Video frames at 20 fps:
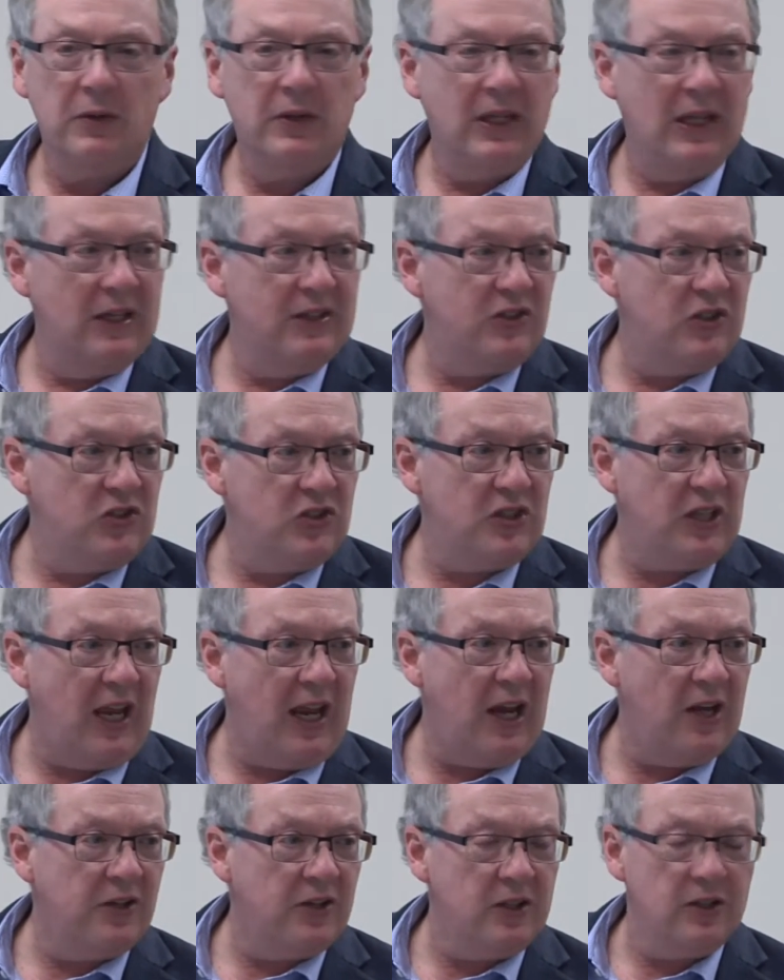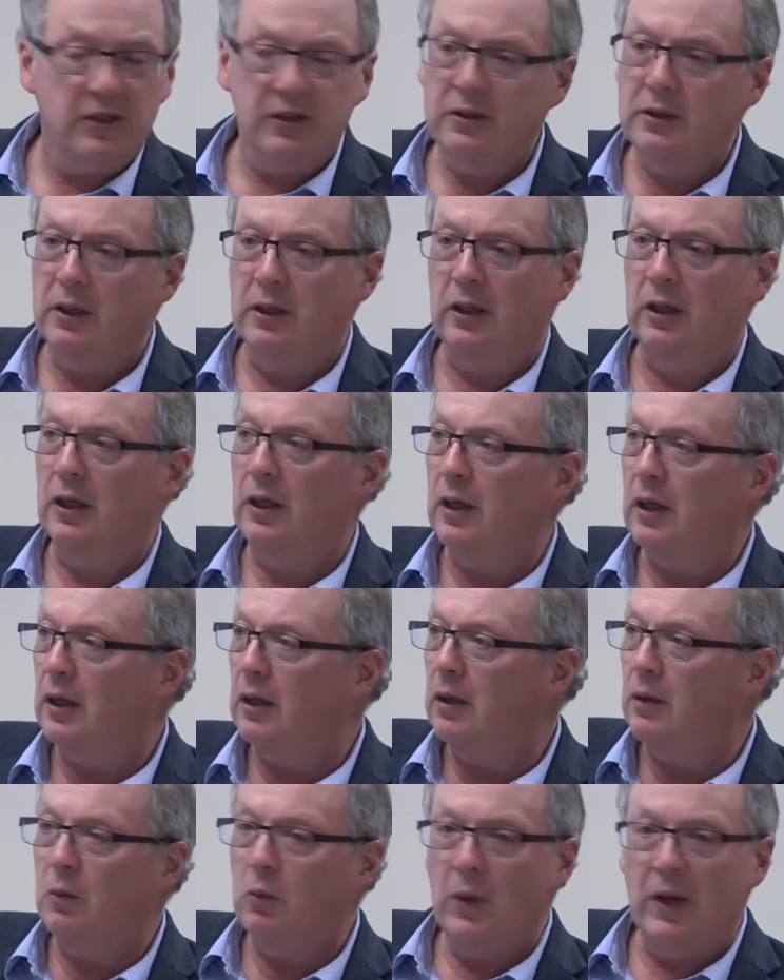It's a standard
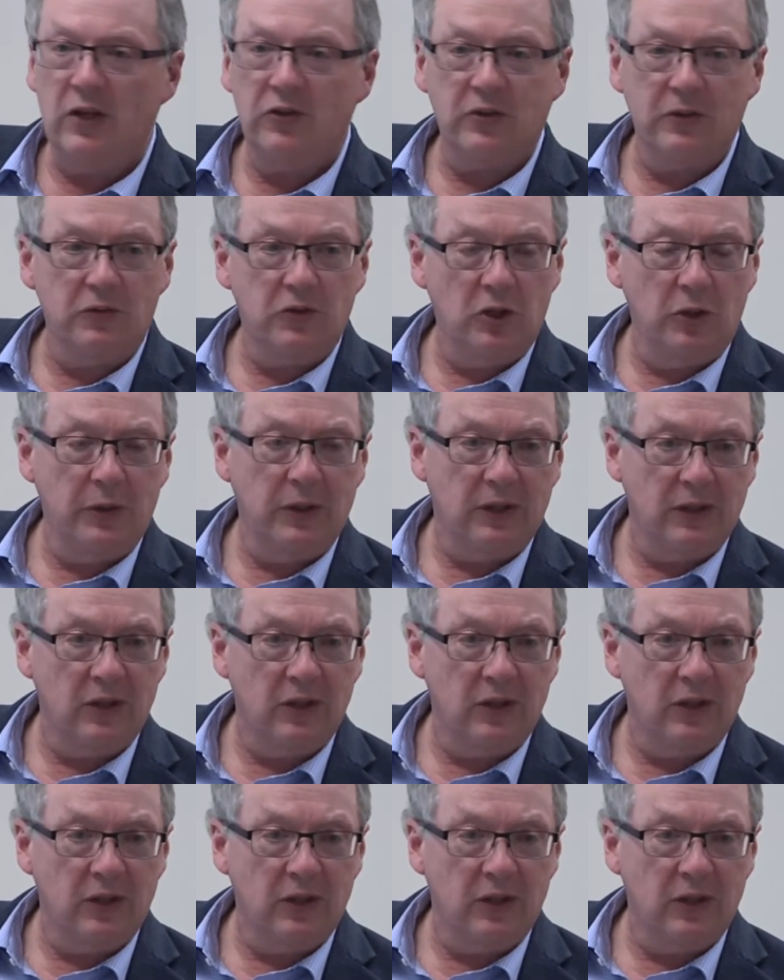ways of doing